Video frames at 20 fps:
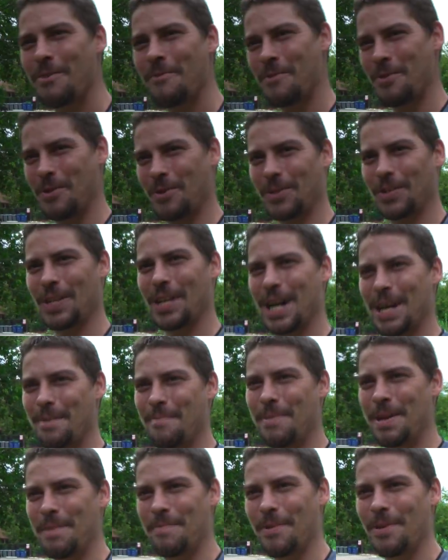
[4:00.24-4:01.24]
where there's a lot
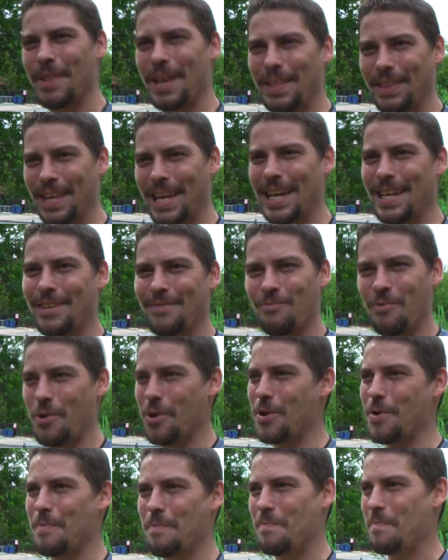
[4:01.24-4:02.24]
of people that they
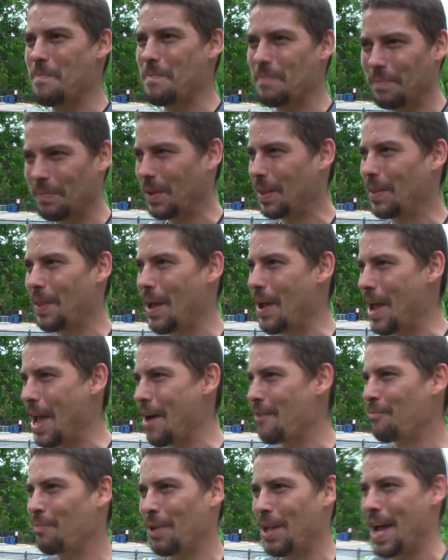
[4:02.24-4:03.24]
wear, they
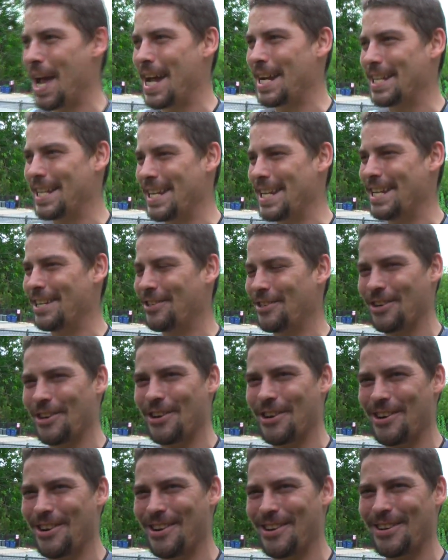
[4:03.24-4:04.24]
have plaid
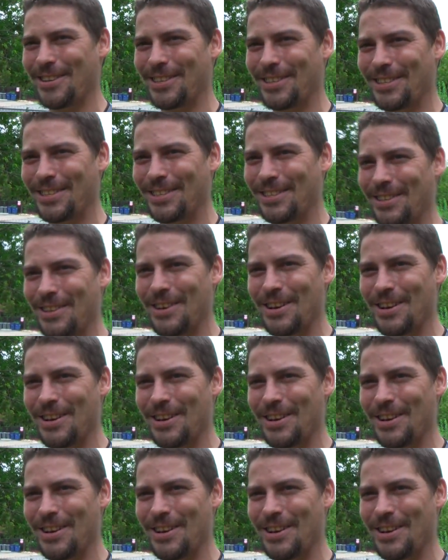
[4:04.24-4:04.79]
T-shirts,